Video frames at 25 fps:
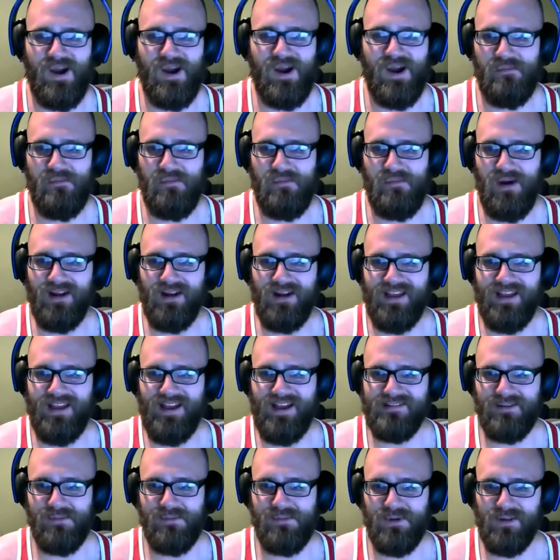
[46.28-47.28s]
All right,
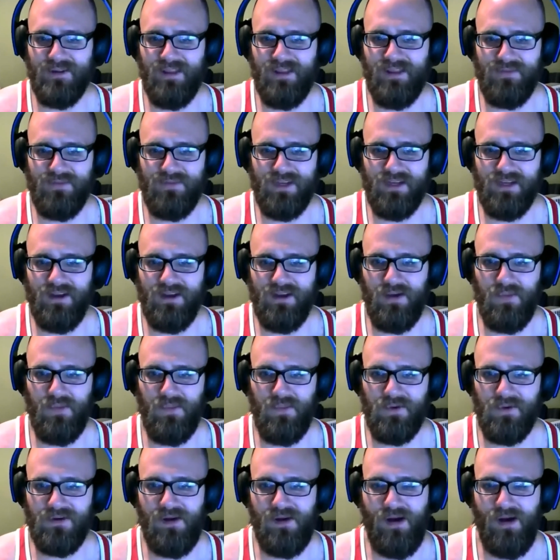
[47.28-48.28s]
podcast number 11.
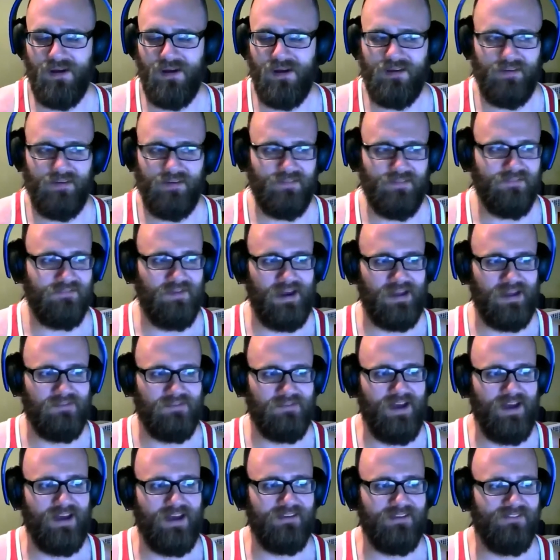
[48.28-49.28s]
We're talking
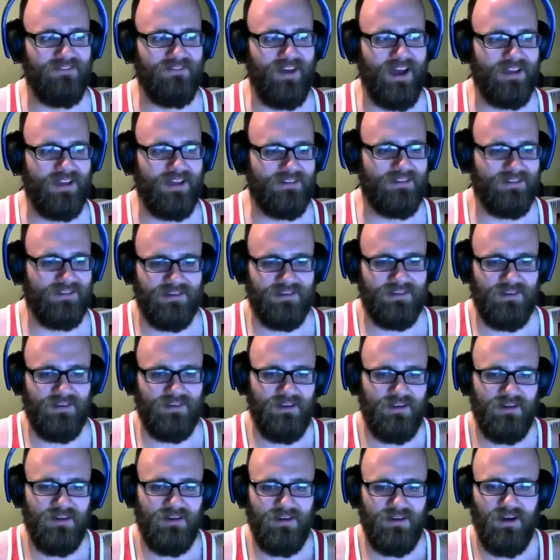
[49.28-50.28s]
fatty fats.
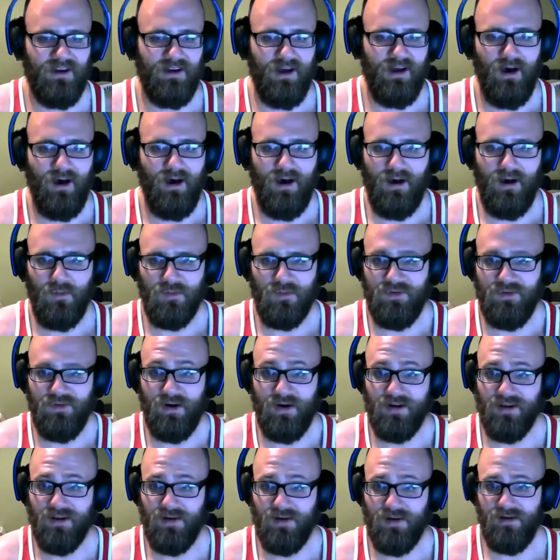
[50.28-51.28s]
We've
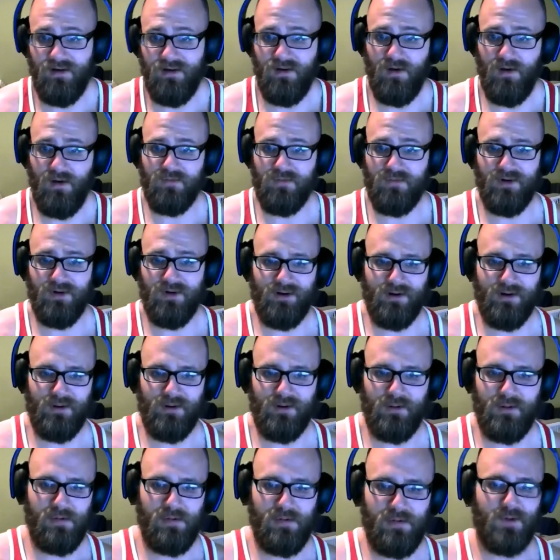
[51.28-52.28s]
already gone
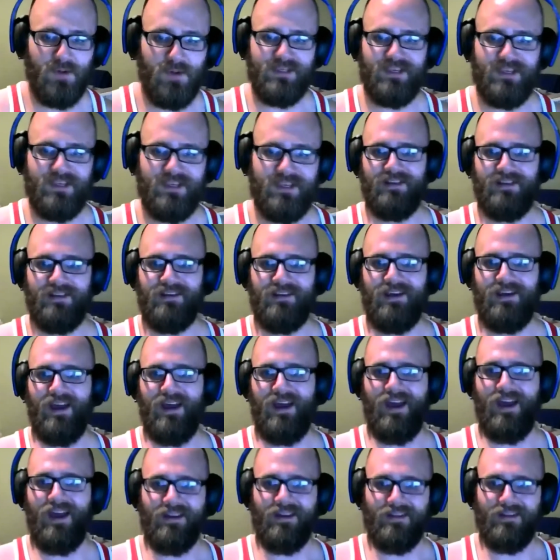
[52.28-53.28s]
over protein
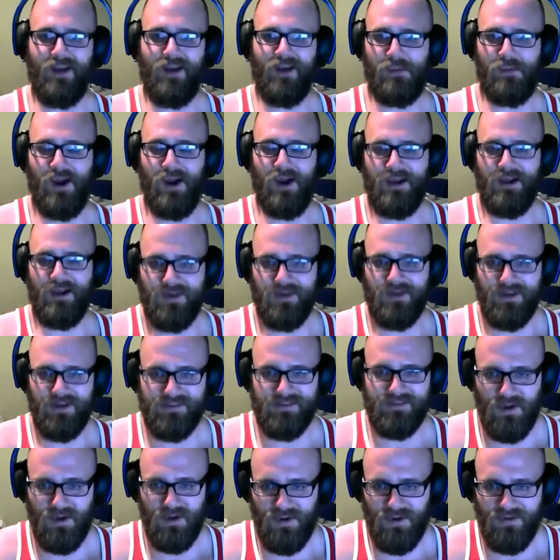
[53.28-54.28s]
and
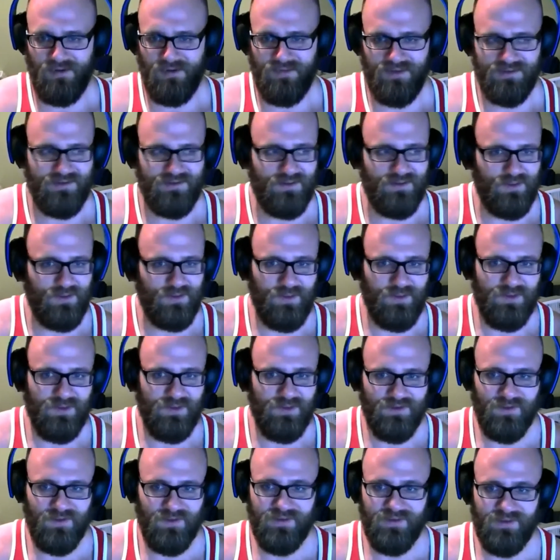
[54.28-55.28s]
carbohydrates in our previous two,
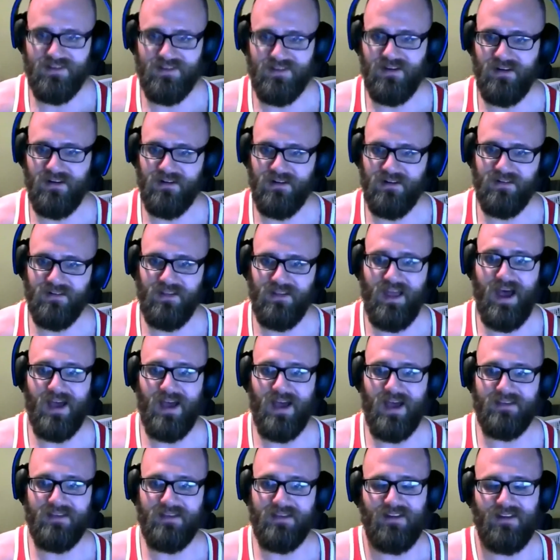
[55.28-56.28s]
so this is our
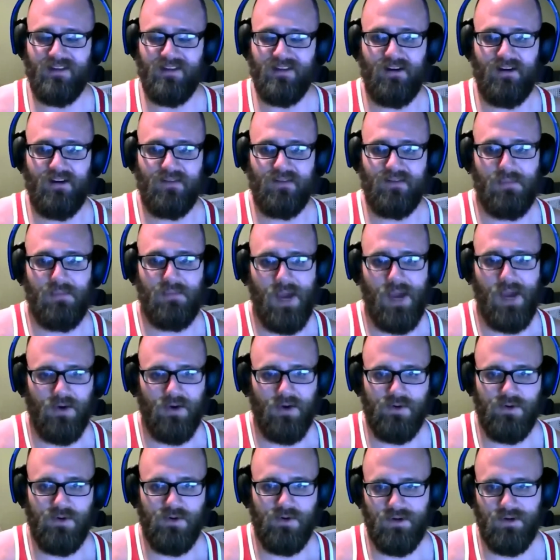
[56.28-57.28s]
last of the
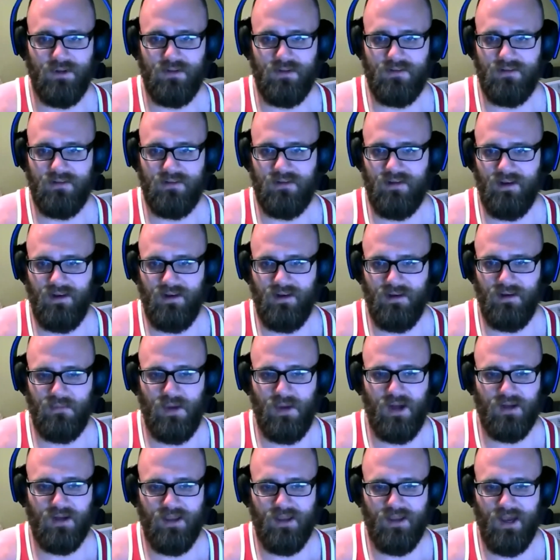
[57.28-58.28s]
macronutrient
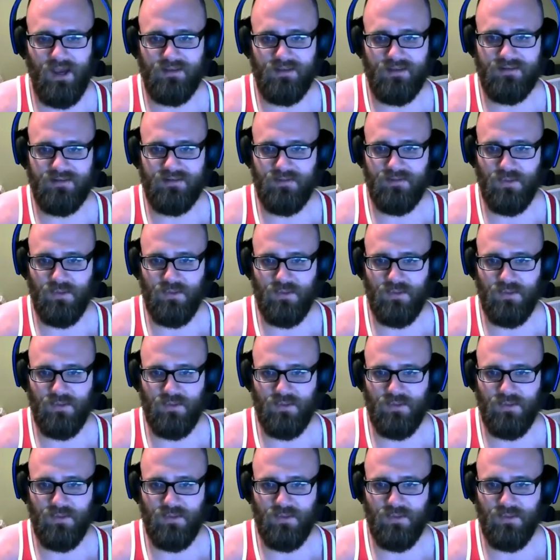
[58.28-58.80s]
podcast.